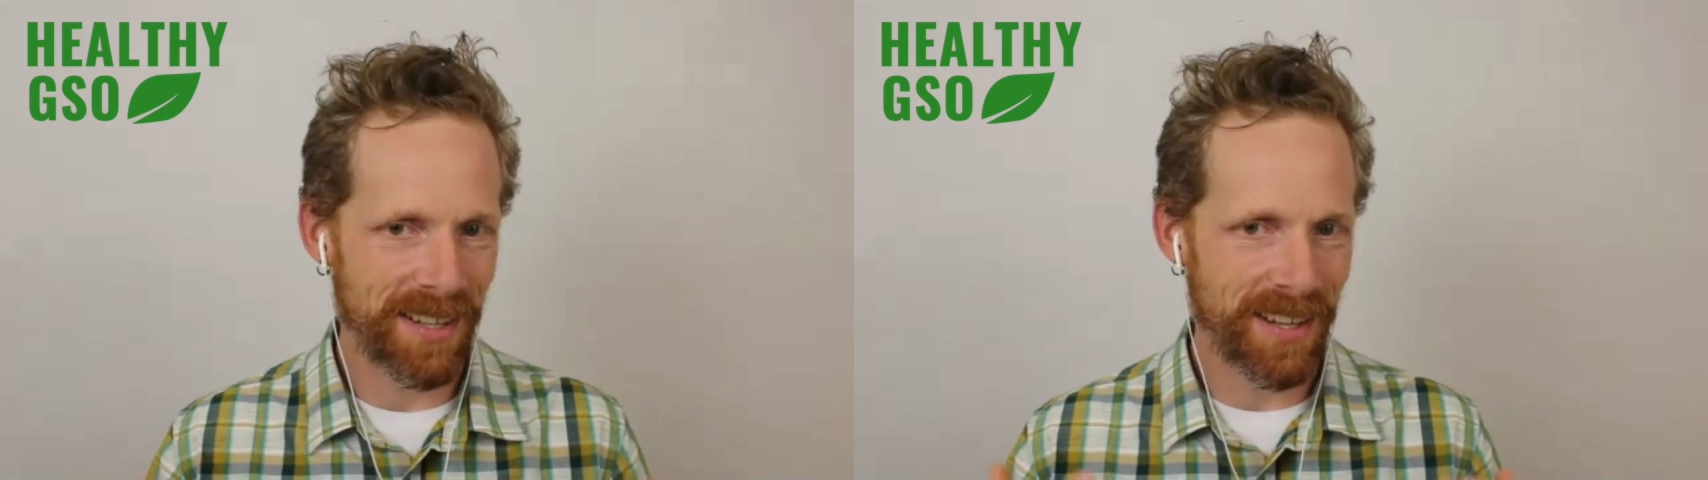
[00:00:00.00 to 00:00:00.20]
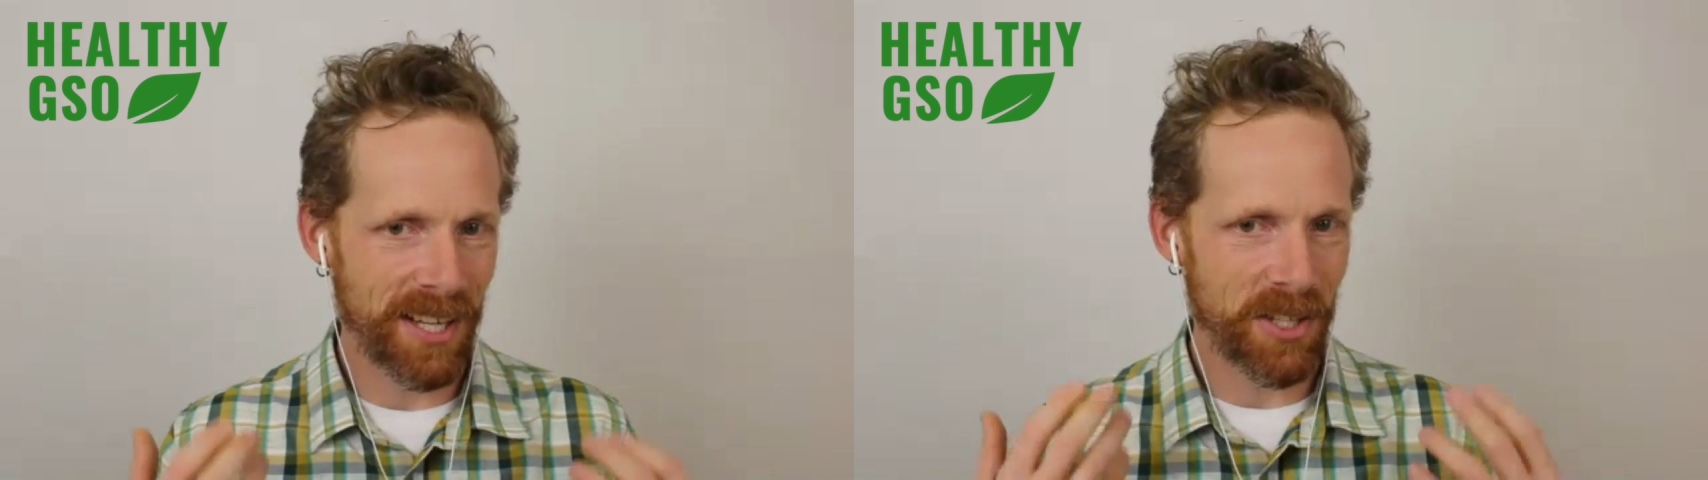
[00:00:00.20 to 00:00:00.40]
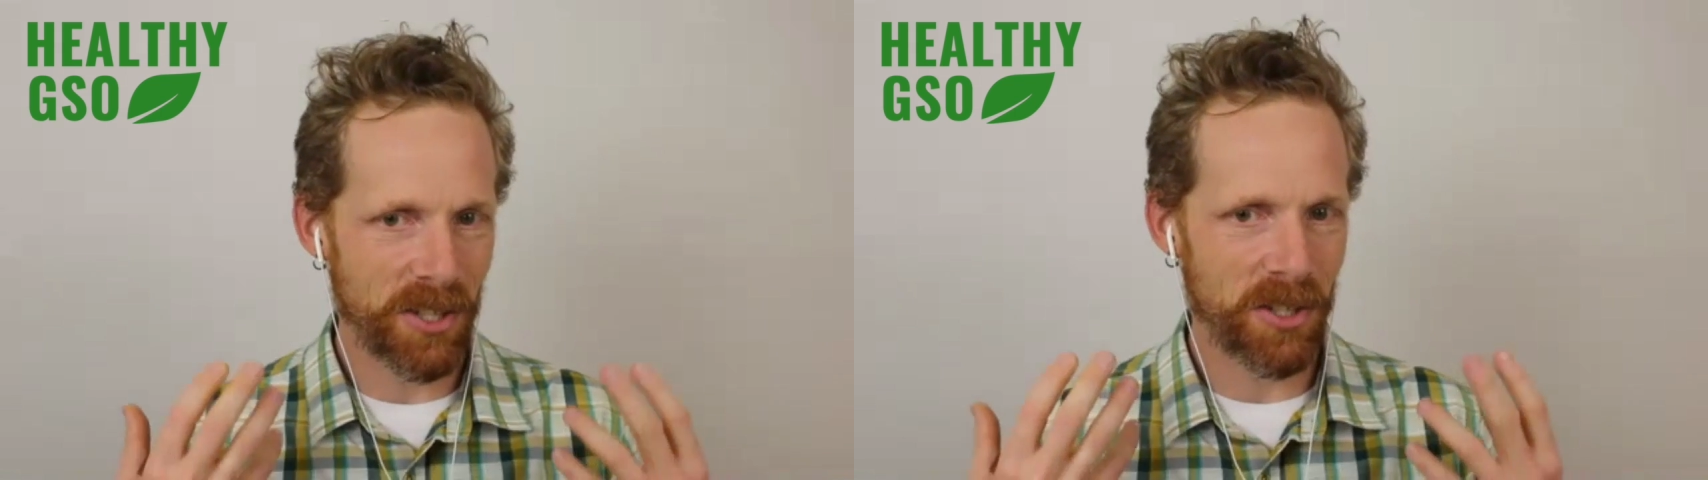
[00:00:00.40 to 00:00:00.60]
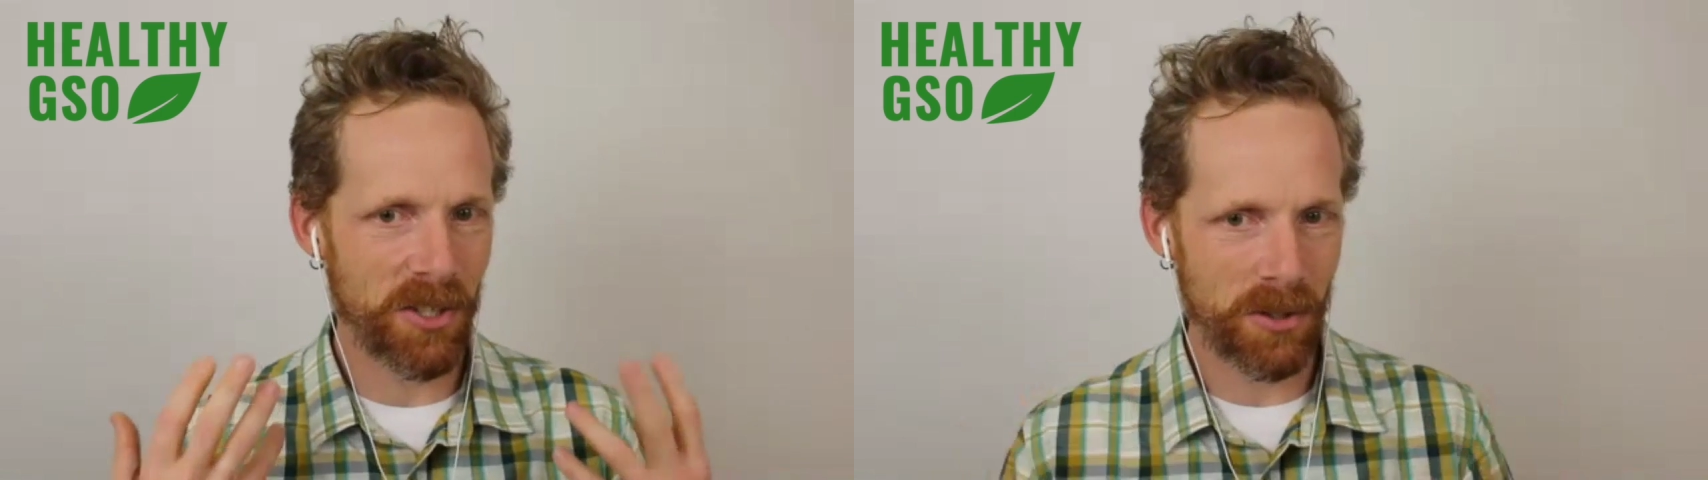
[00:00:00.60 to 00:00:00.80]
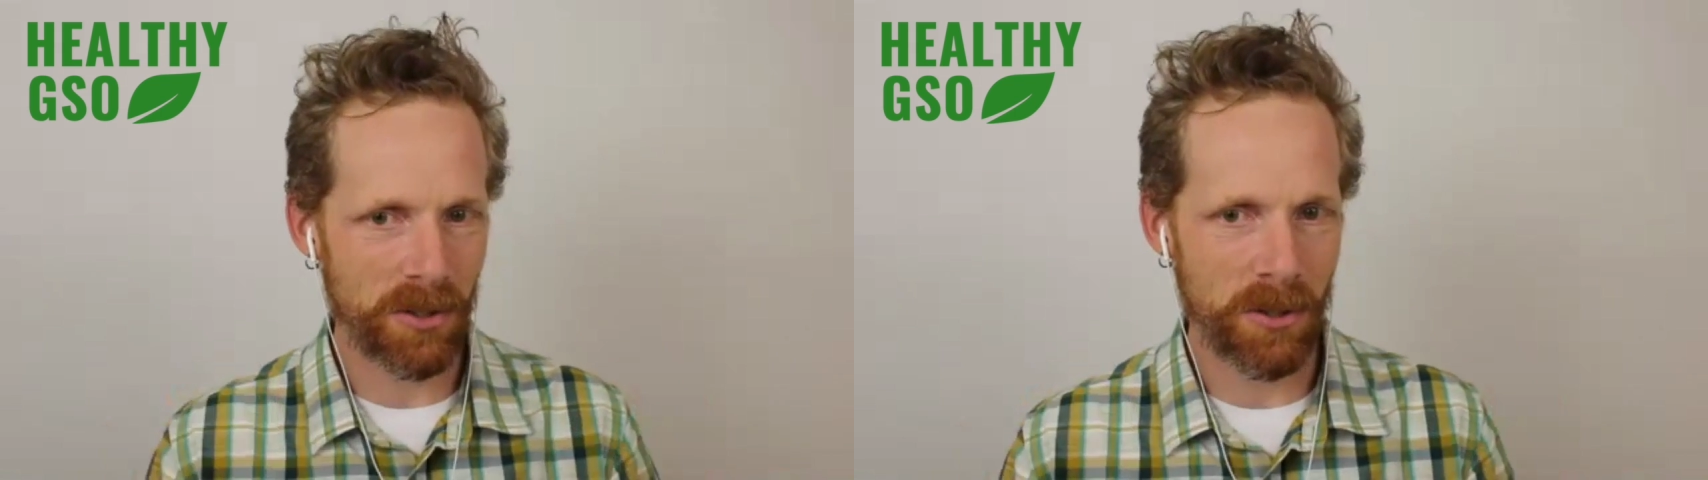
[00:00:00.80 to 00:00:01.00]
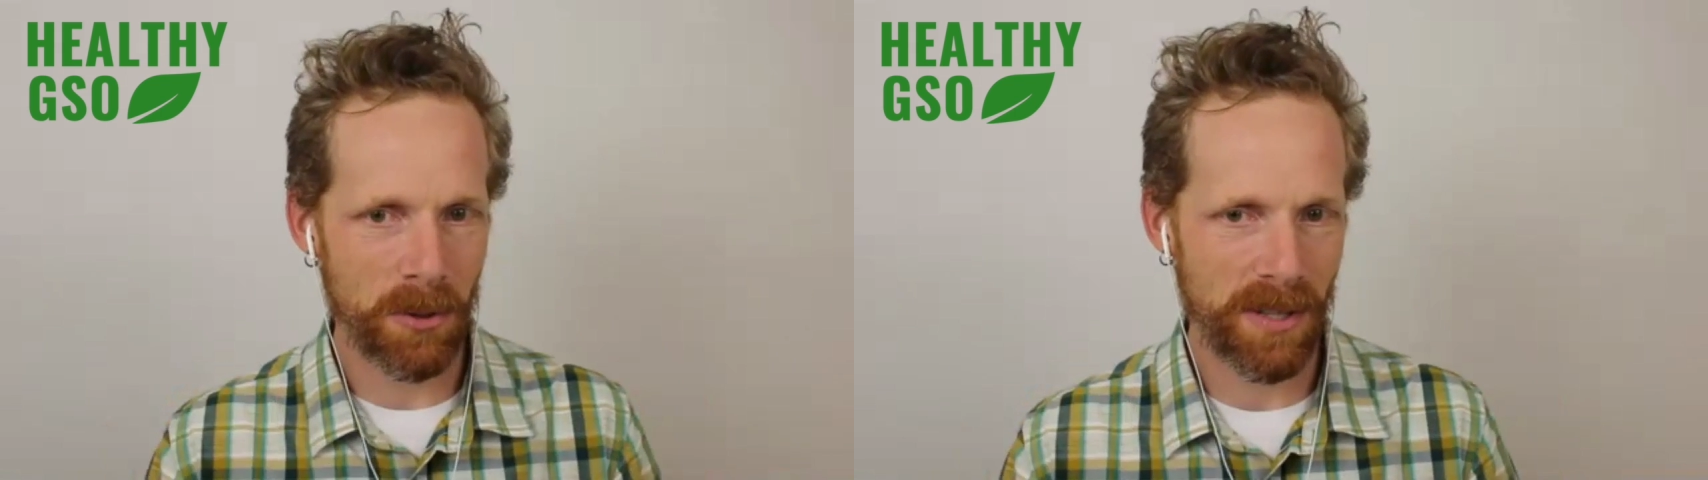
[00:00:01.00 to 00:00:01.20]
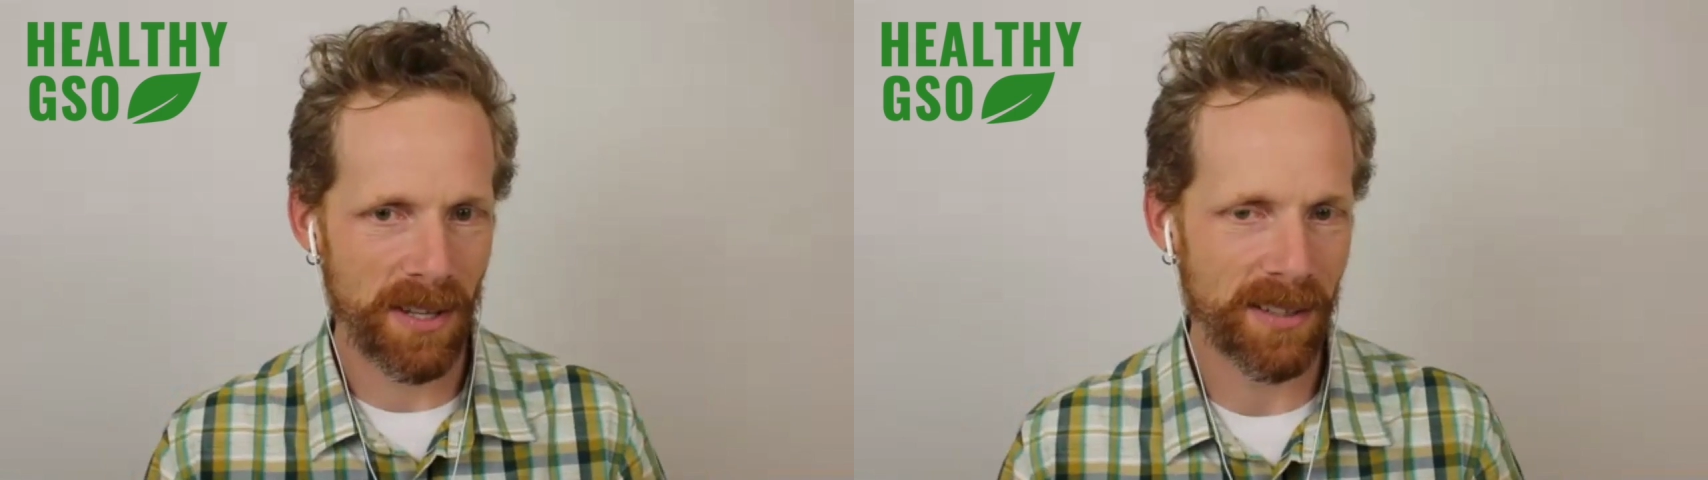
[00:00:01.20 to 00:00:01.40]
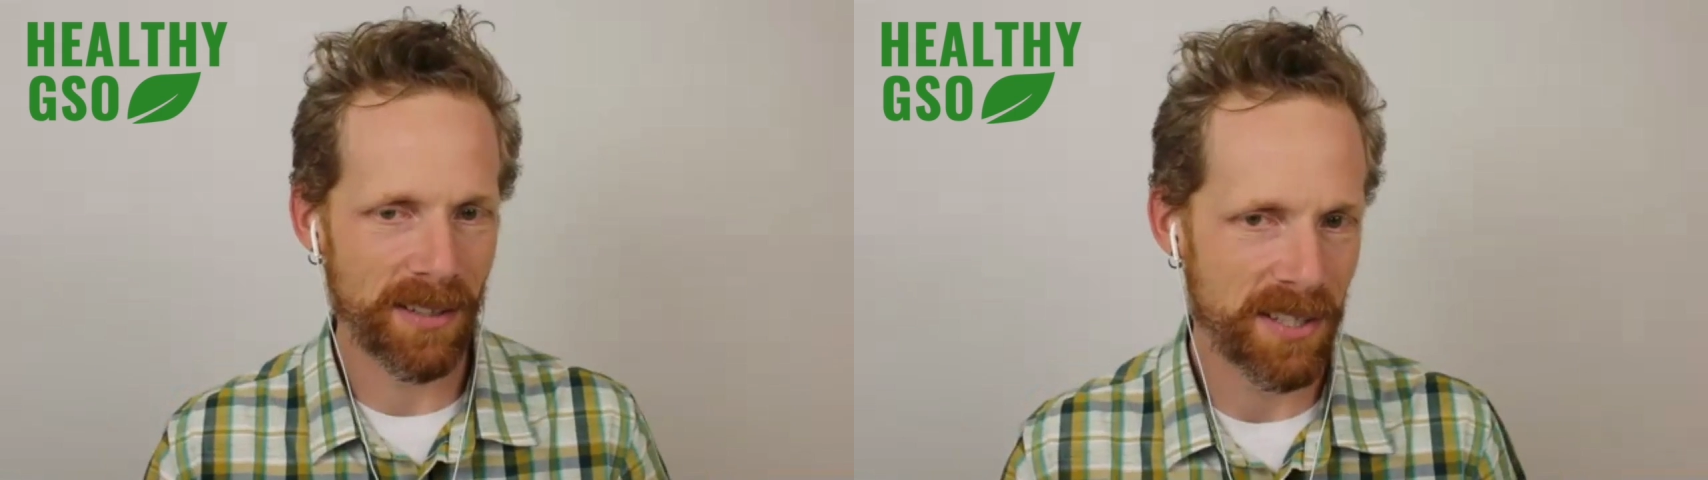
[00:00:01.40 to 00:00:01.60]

like, you would think, like,